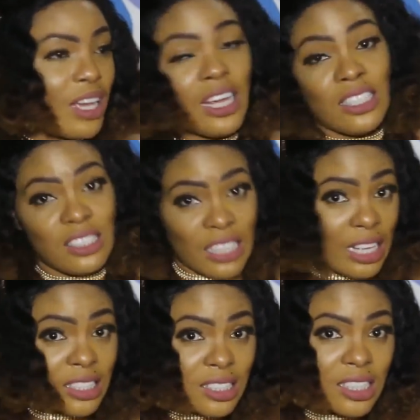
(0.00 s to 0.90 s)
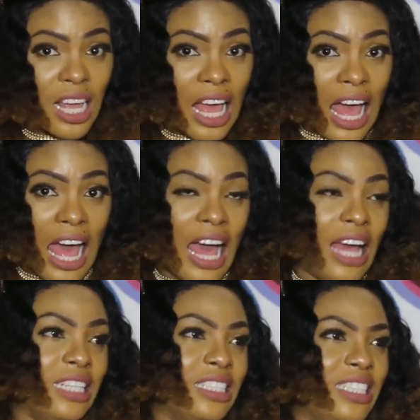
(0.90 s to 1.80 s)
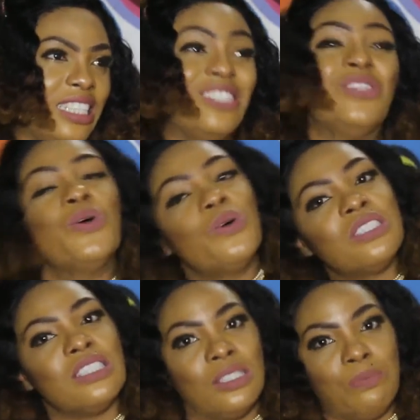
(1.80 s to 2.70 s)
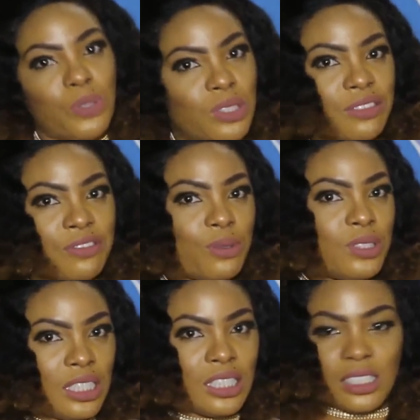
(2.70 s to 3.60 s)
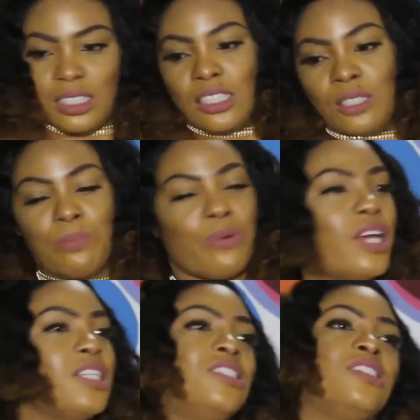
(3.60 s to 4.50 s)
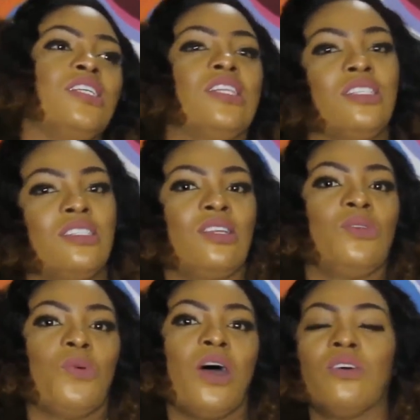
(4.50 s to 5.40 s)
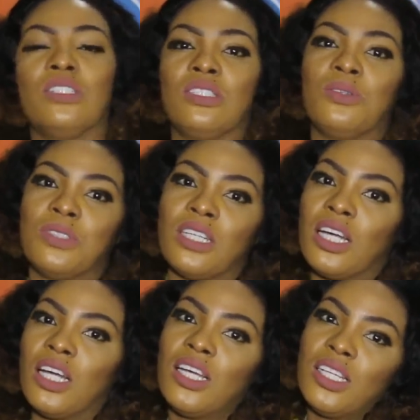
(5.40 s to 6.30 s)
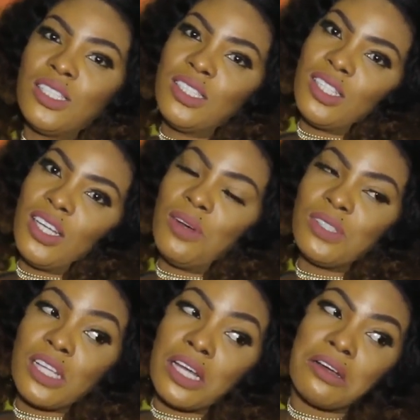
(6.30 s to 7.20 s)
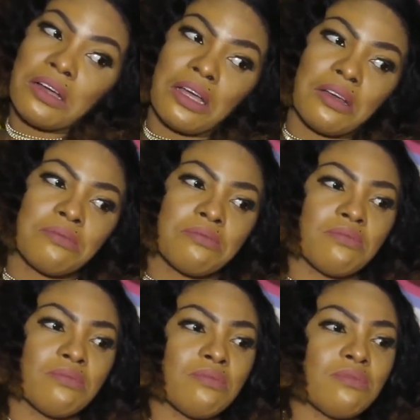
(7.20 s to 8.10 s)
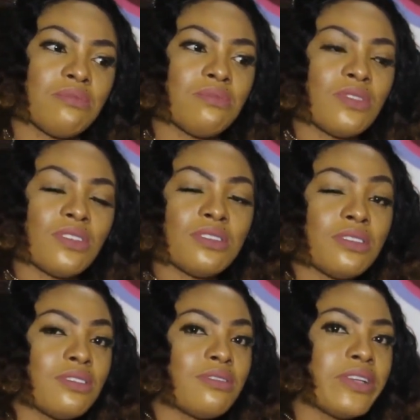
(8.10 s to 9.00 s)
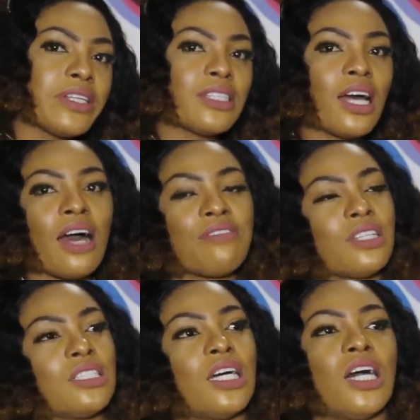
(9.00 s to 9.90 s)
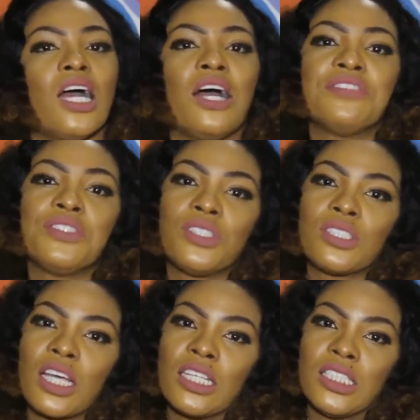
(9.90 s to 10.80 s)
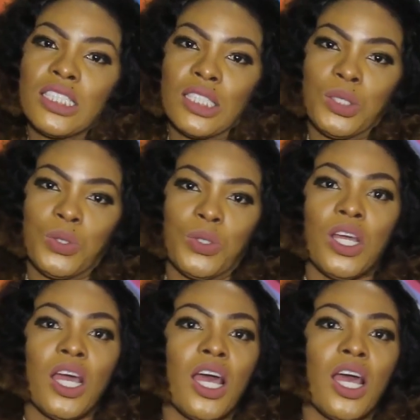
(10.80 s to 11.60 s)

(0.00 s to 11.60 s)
incense, and it knows it's beautiful, then it spreads the distant world and all that." So I was like, okay. Later after that, I have to just get the tattoo.